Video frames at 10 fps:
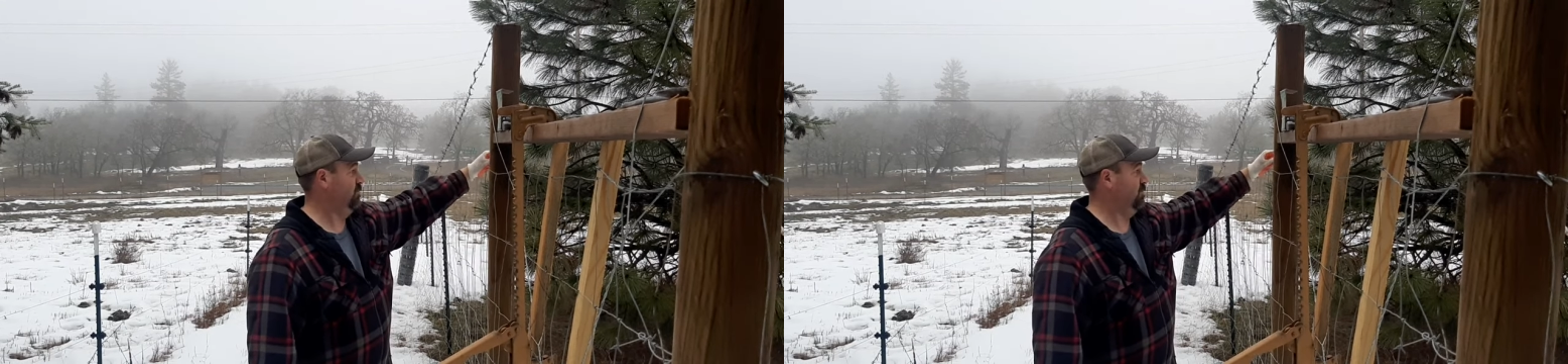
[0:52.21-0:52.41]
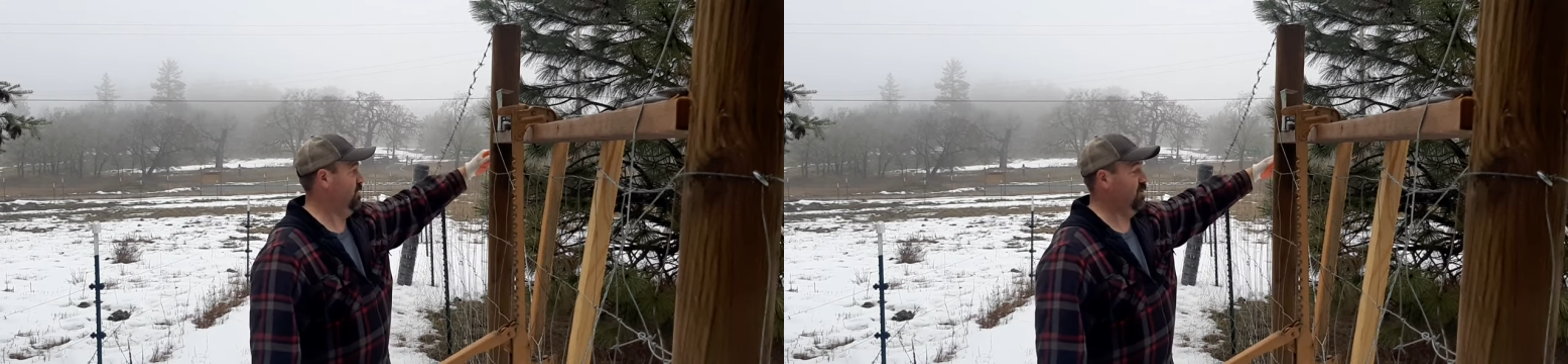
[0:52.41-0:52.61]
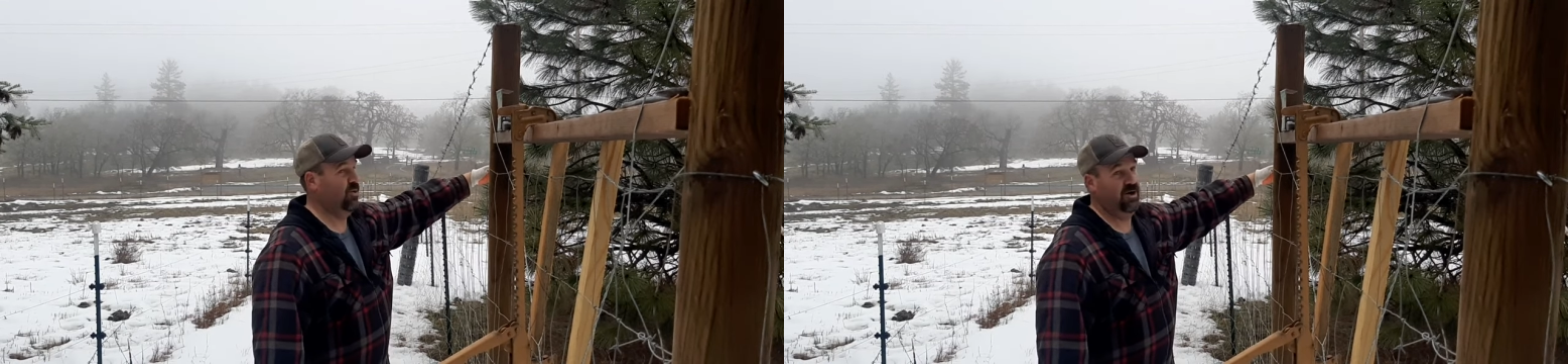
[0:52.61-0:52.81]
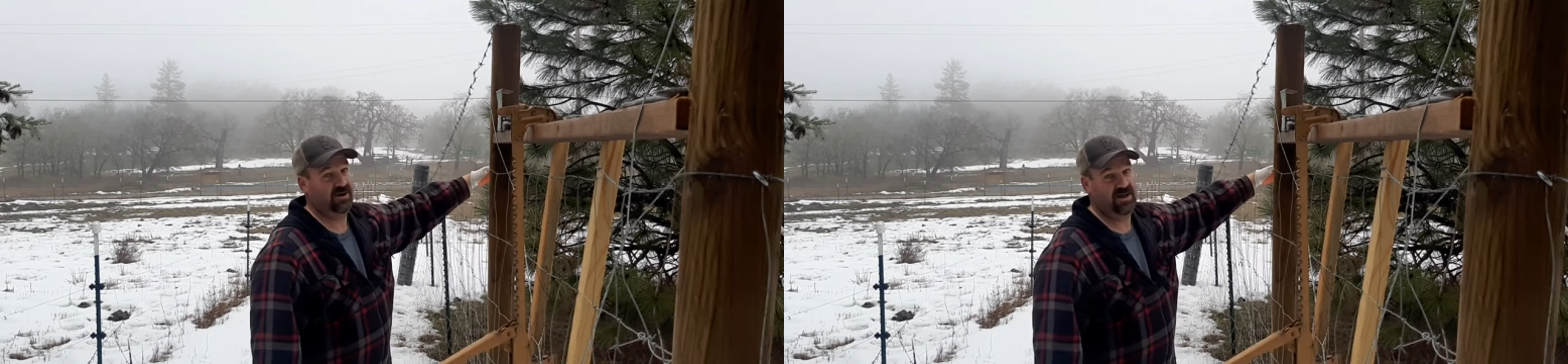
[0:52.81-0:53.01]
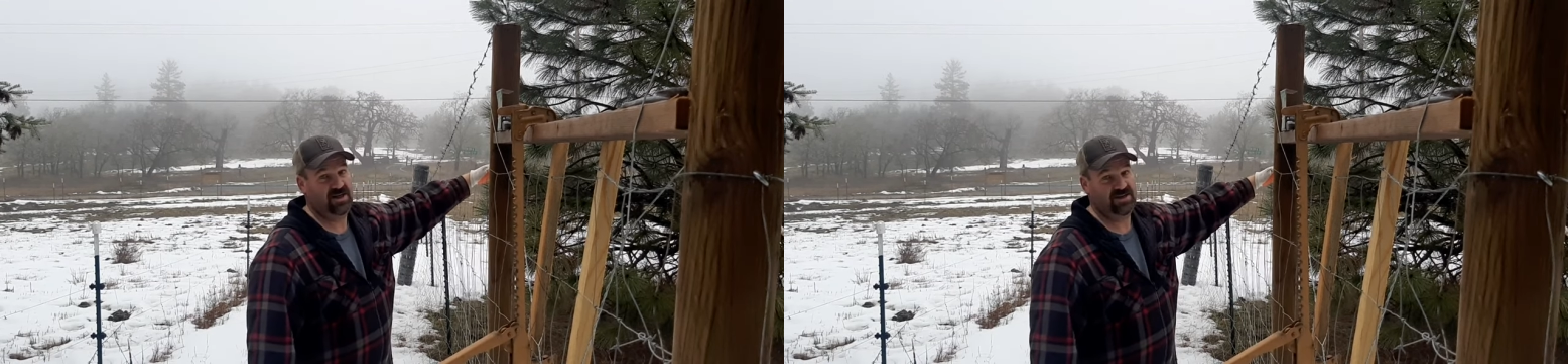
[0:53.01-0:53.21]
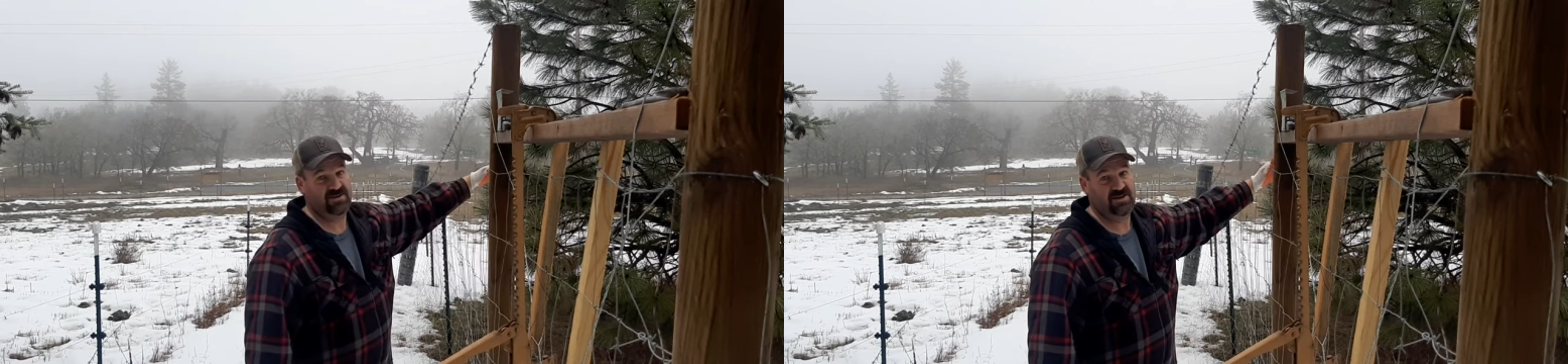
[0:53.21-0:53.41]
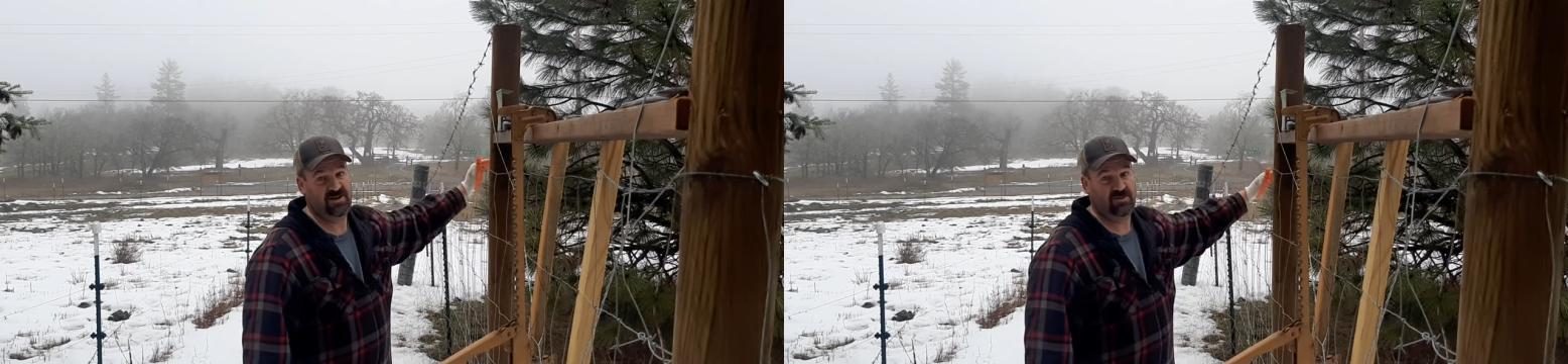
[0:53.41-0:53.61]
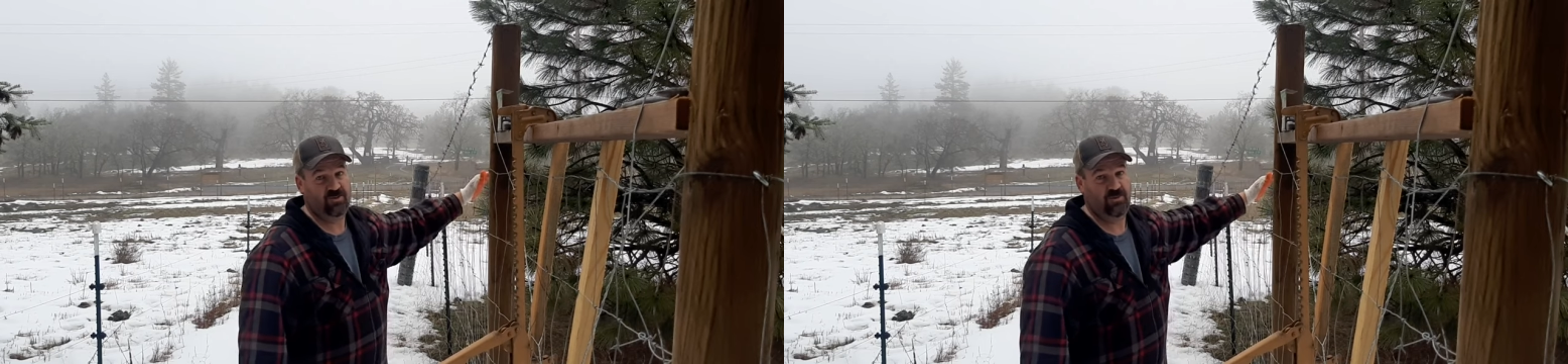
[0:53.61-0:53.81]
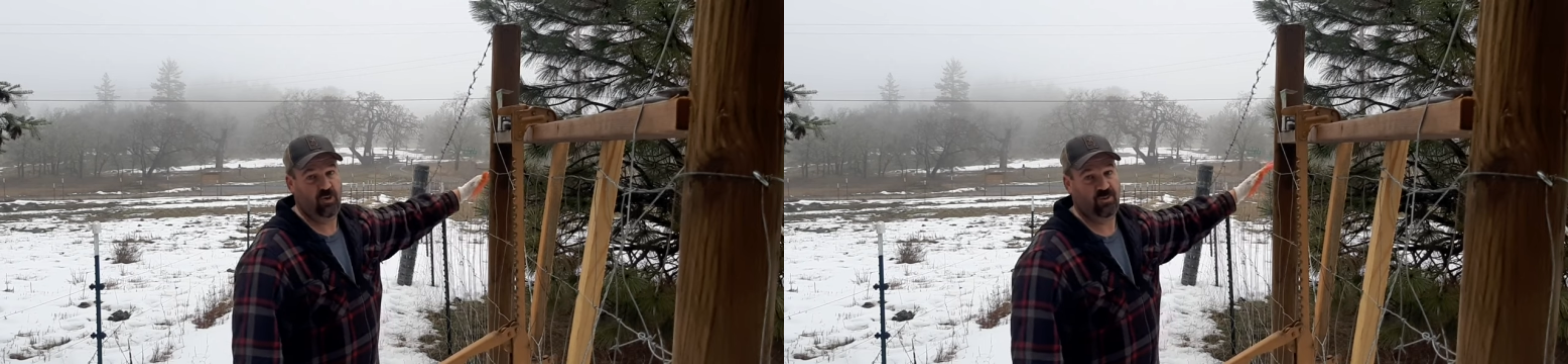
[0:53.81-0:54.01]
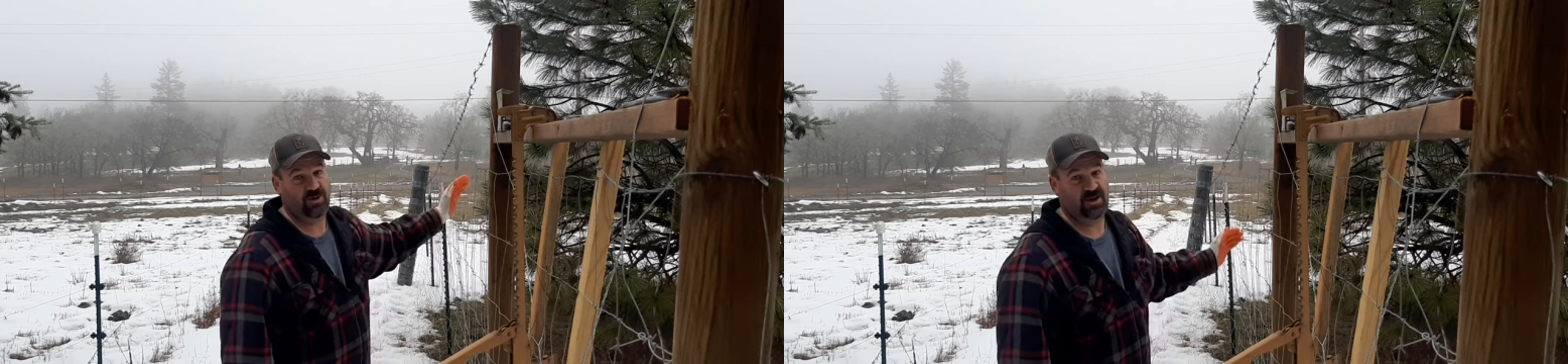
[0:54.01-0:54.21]
With the bob wire, it kind of gives it a little
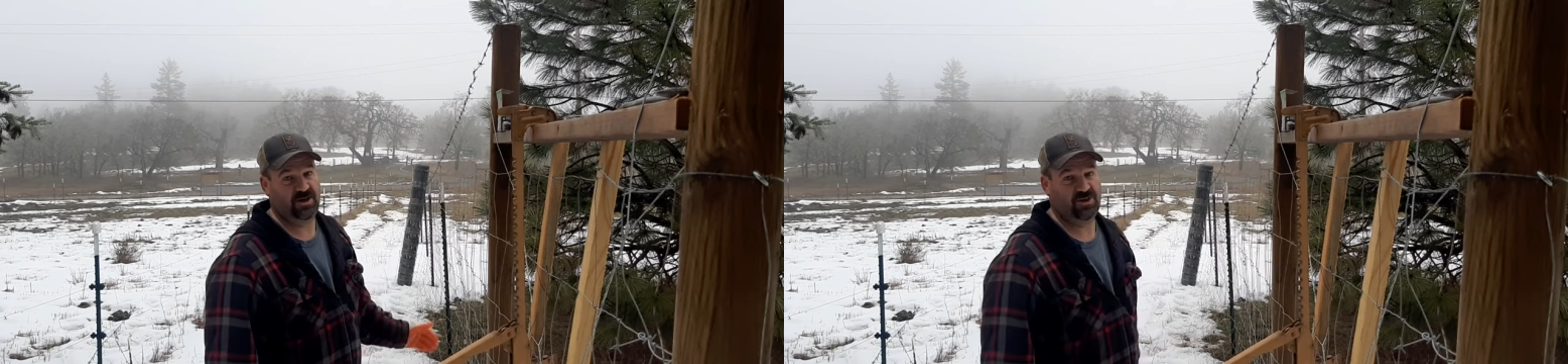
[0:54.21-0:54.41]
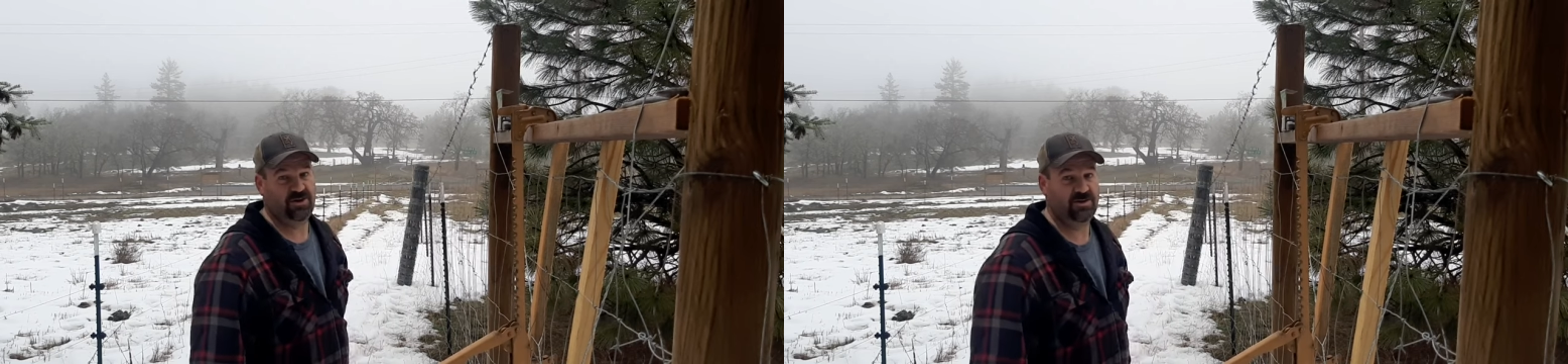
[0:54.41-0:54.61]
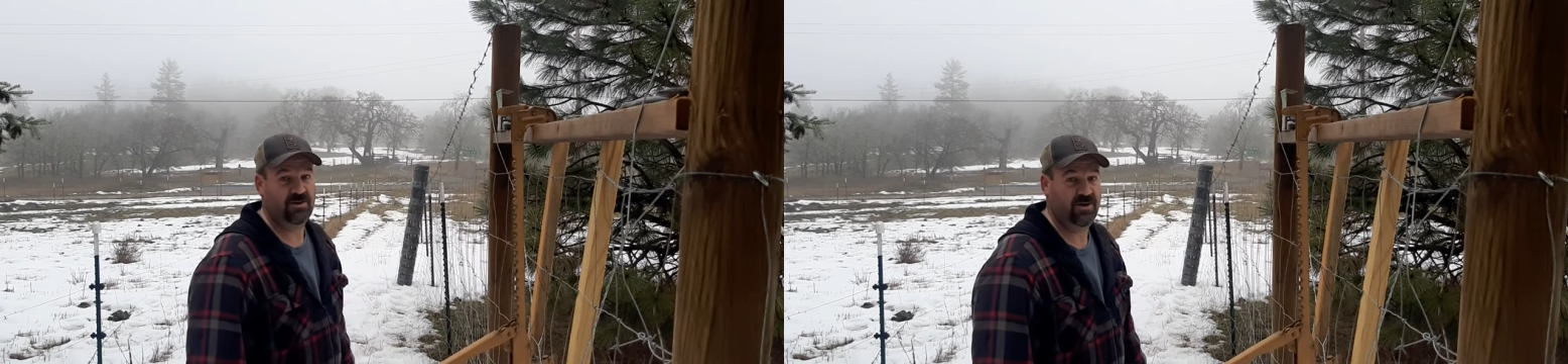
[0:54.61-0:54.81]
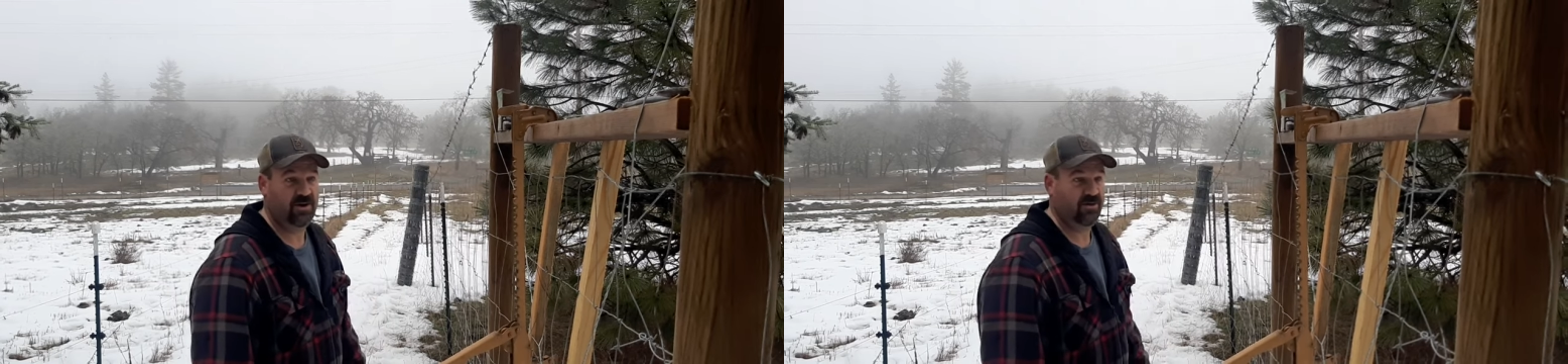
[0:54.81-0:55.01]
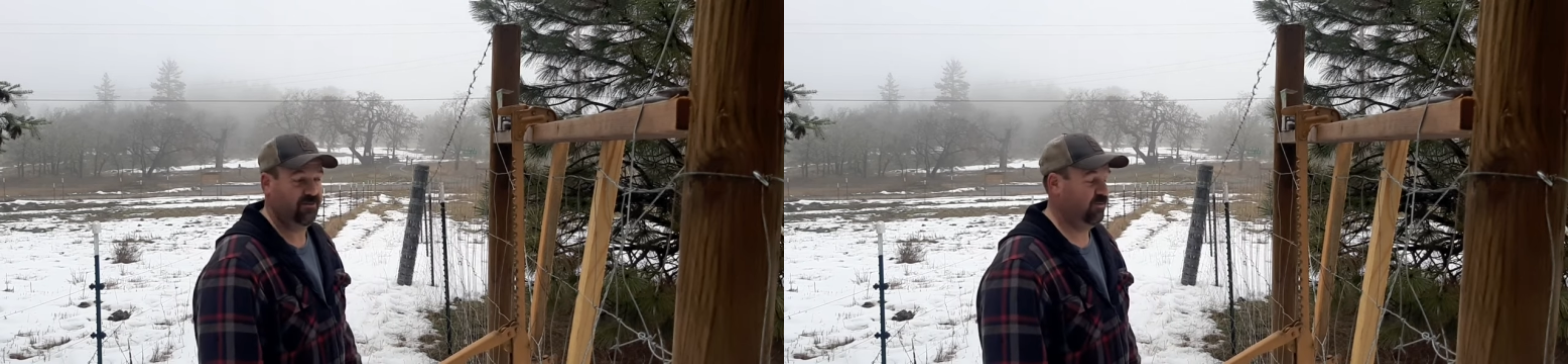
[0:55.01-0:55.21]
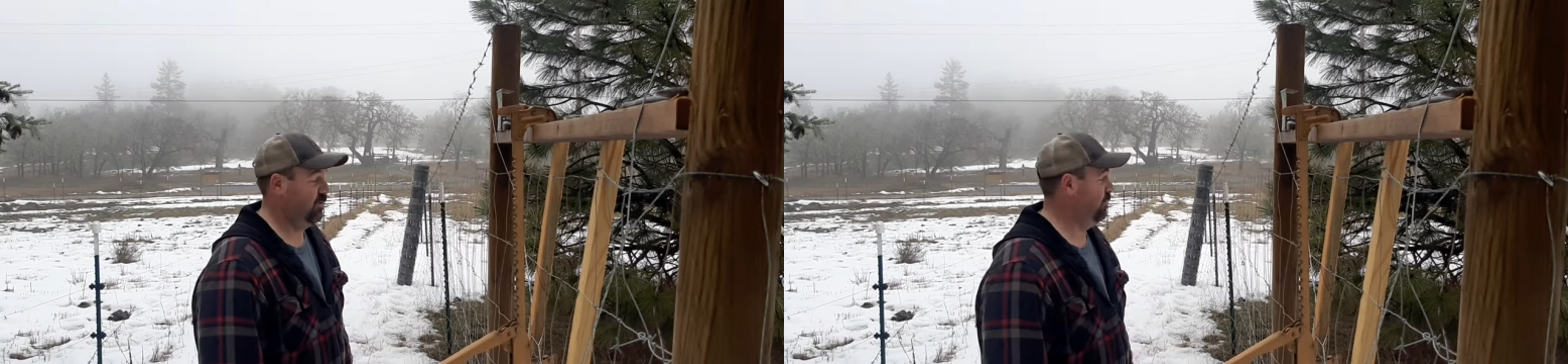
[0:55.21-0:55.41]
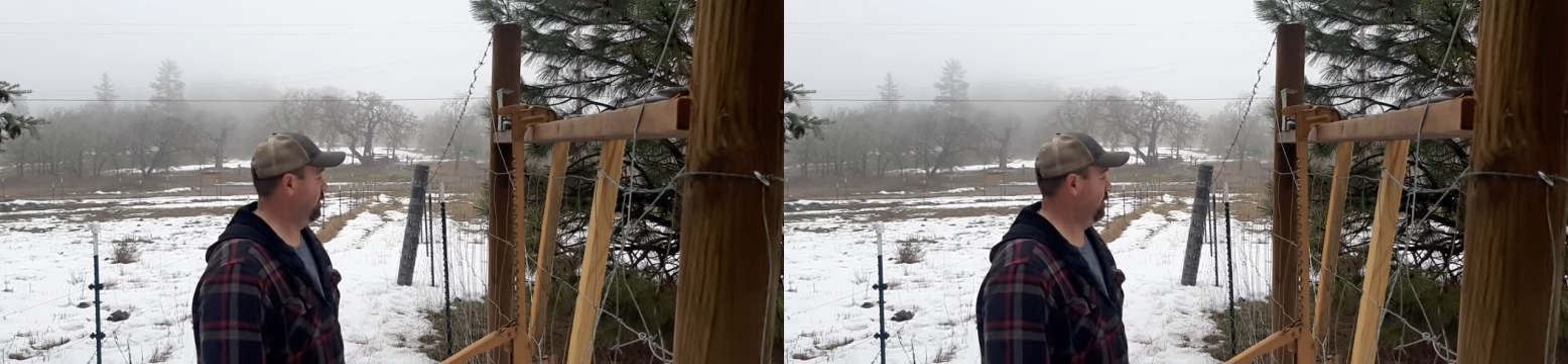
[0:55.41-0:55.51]
more protection from the